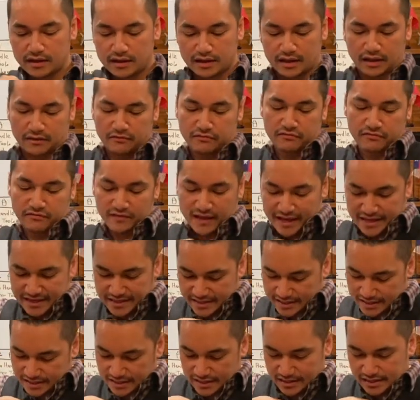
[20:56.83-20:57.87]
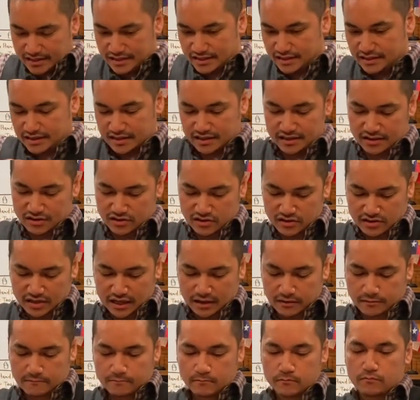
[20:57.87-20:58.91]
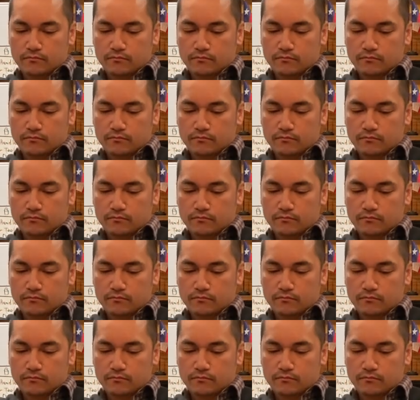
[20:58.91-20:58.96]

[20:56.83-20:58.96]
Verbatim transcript: like flaky and like